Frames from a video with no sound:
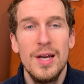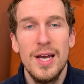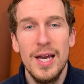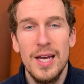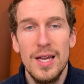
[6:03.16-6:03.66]

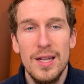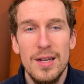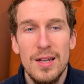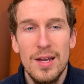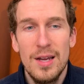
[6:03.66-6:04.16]

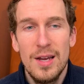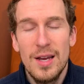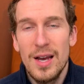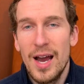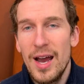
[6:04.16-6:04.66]
And
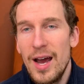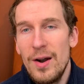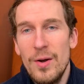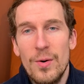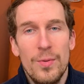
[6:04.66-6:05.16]
I
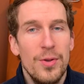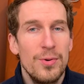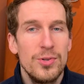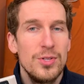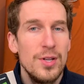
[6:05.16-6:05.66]
don't know. There
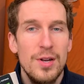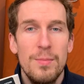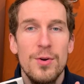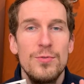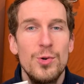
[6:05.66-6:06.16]
was a
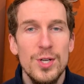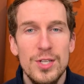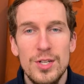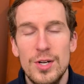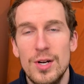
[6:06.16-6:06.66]
number of
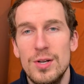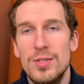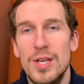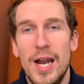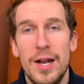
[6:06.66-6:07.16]
twists and
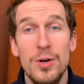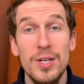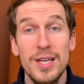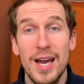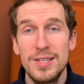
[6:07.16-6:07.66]
turns, and I
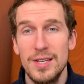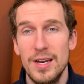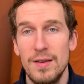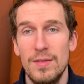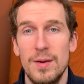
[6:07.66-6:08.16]
couldn't guess
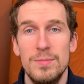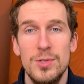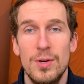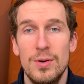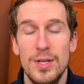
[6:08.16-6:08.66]
any of them.
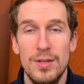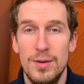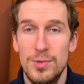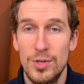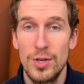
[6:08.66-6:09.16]
So
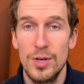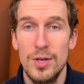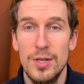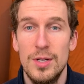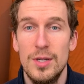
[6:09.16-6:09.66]
it was a
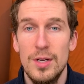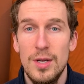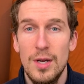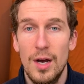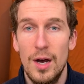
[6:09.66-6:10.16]
good
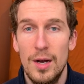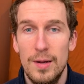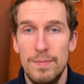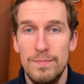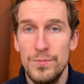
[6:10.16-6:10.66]

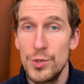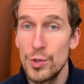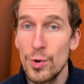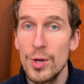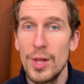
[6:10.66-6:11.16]

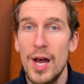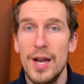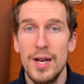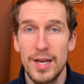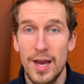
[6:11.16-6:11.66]
storyline,
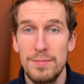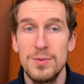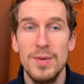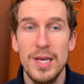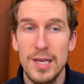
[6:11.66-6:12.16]
and it
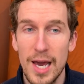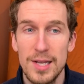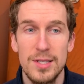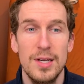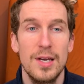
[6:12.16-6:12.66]
kept me
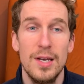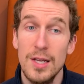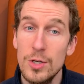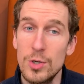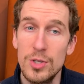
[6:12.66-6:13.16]
guessing and
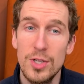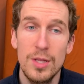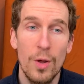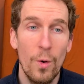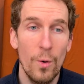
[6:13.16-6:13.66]

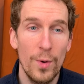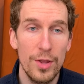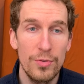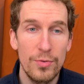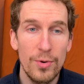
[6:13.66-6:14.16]
interested the whole way
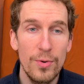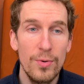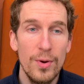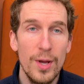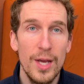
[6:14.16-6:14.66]

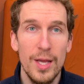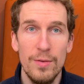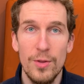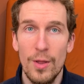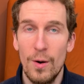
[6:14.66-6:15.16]
through,
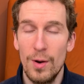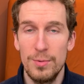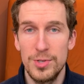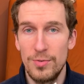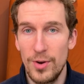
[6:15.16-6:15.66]
even though it
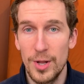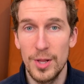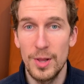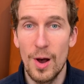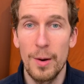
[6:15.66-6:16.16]
was a fairly
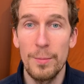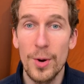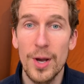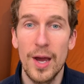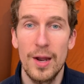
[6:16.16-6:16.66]
long
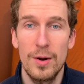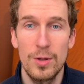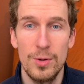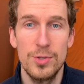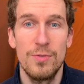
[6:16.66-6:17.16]
book at
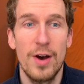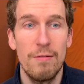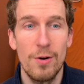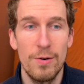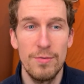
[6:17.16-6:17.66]
close to
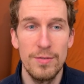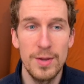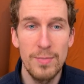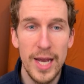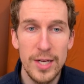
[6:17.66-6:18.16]
550
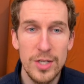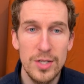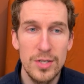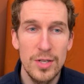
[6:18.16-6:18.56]
pages.